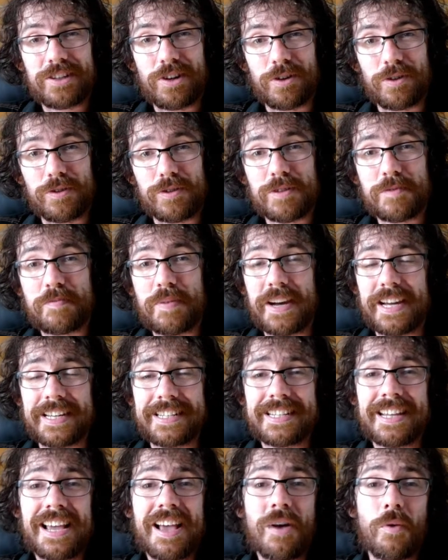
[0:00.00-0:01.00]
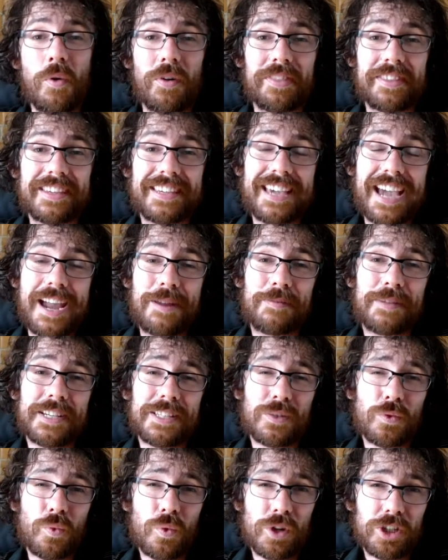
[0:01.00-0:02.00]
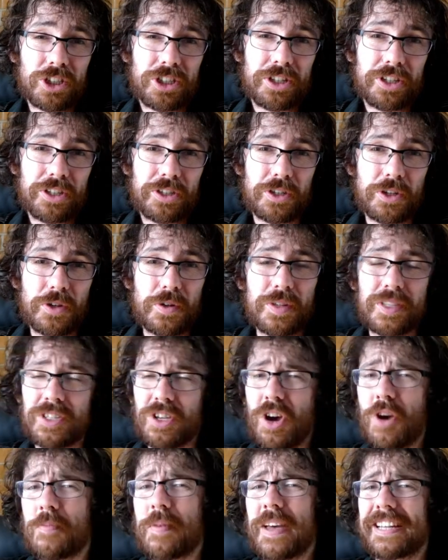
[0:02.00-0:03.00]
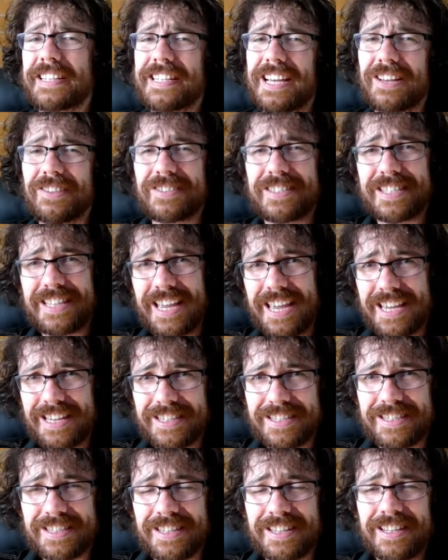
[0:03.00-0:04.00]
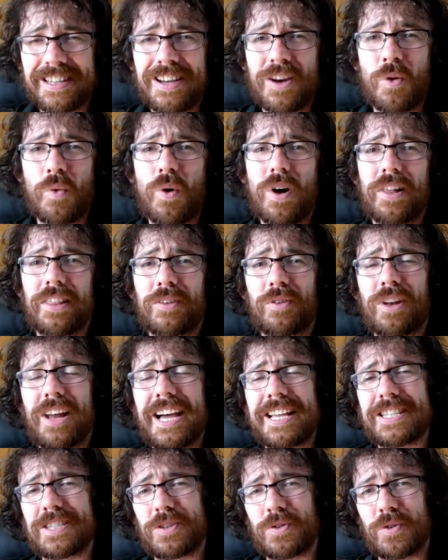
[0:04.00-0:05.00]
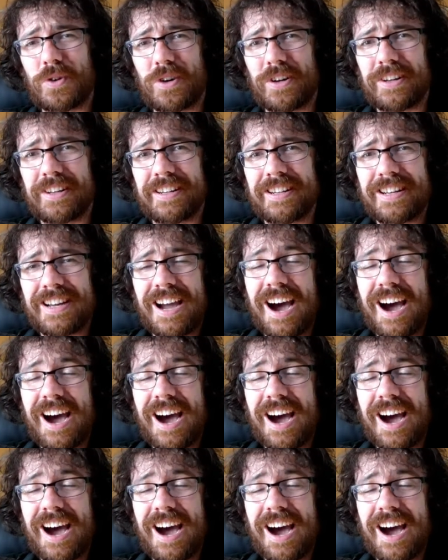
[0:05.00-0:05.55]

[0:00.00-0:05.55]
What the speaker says: goggles, but what the game doesn't want you to do is go back downstairs while the lights are on.